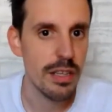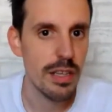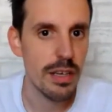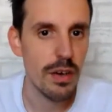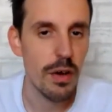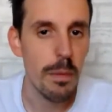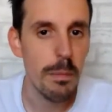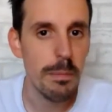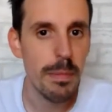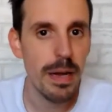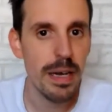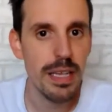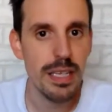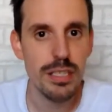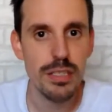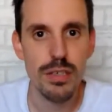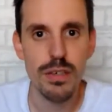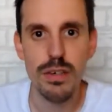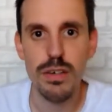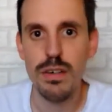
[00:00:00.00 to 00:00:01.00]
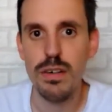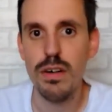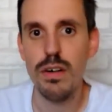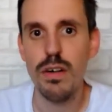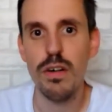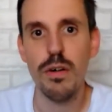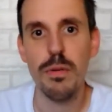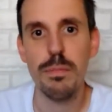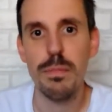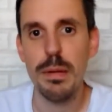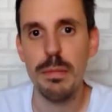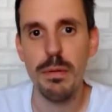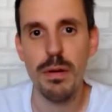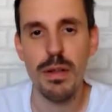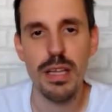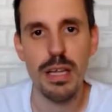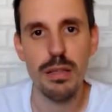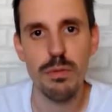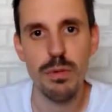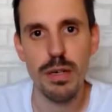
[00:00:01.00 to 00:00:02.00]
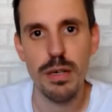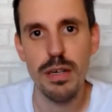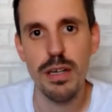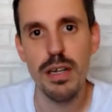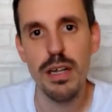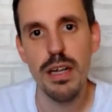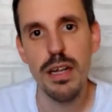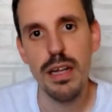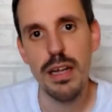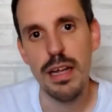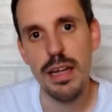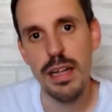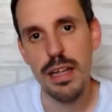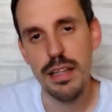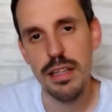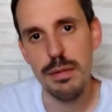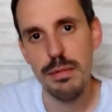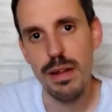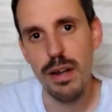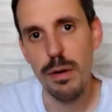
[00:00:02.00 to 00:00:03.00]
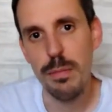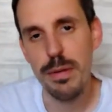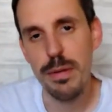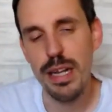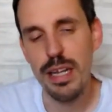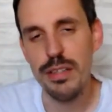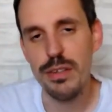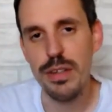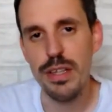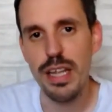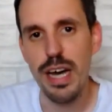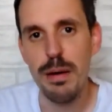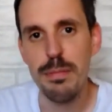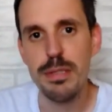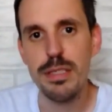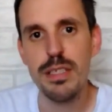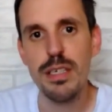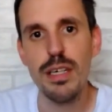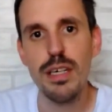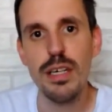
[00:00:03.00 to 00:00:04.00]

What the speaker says: companies or people that were developing Android apps.